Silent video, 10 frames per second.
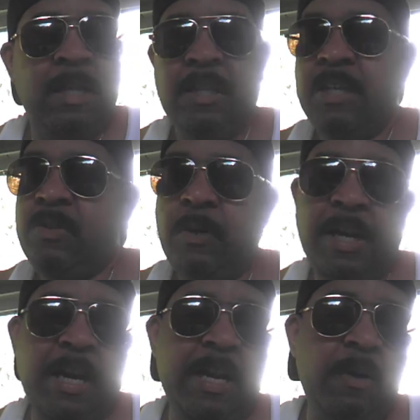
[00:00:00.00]
Now, the next
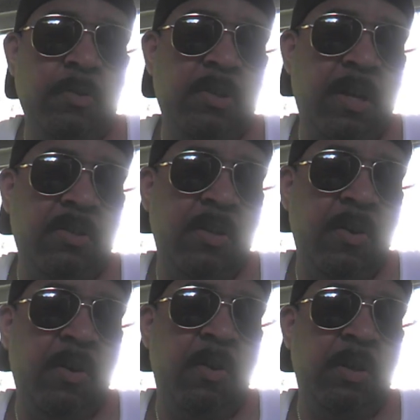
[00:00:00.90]
one I got here was
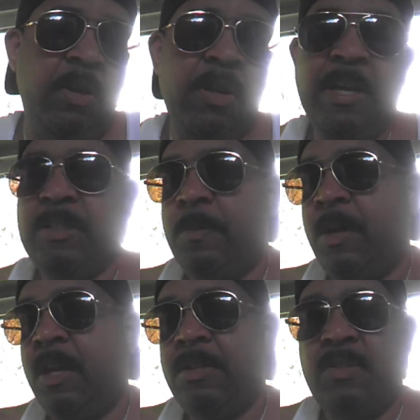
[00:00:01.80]
also only on
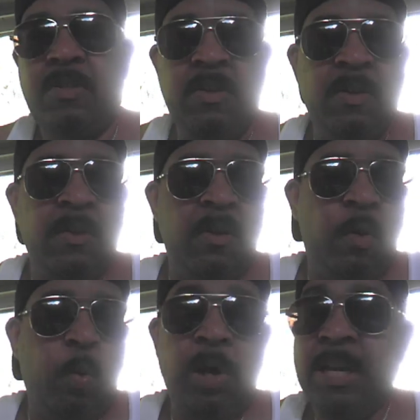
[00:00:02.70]
Xbox
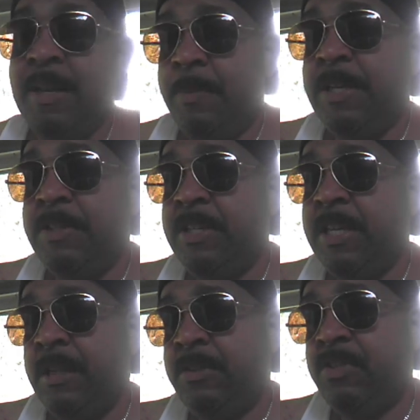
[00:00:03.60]
One and
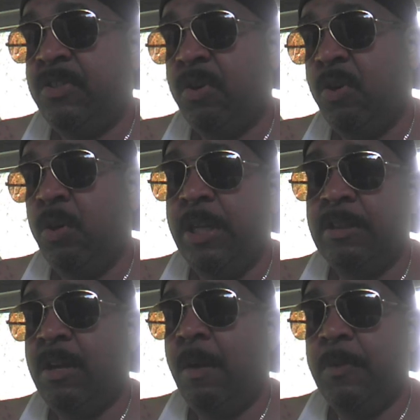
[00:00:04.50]
PC. Now, this is an
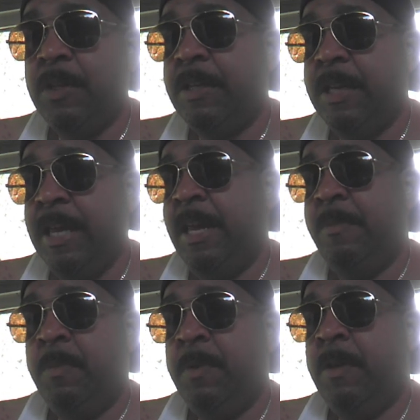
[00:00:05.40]
early adopted
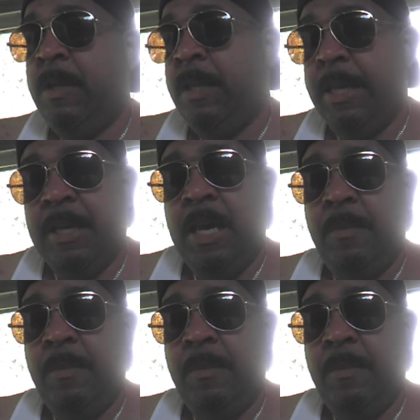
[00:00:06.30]
game that